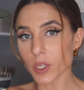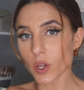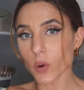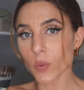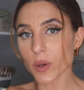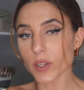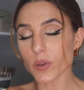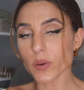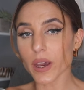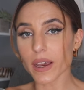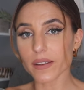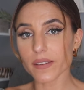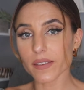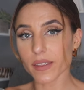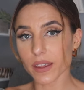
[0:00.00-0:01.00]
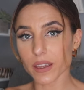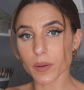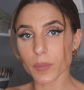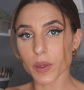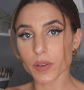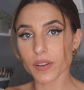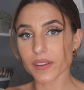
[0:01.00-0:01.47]
me know what you guys think
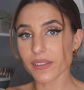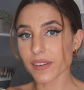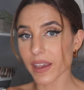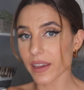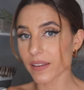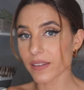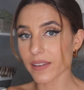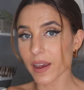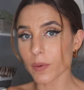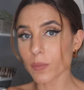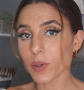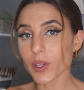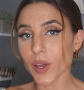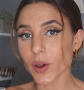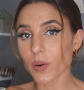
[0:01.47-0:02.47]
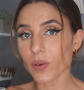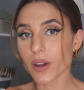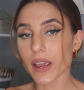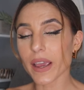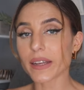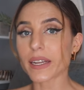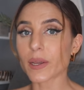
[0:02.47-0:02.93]
about this case down below,
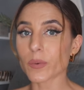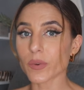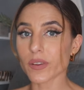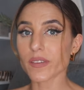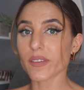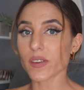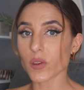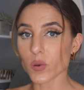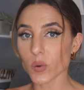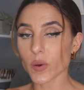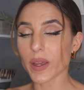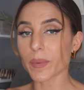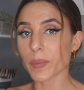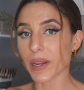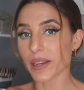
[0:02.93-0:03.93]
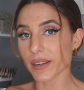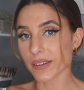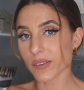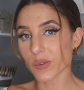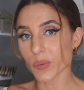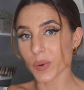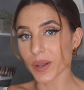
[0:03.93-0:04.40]
and I will see you in my next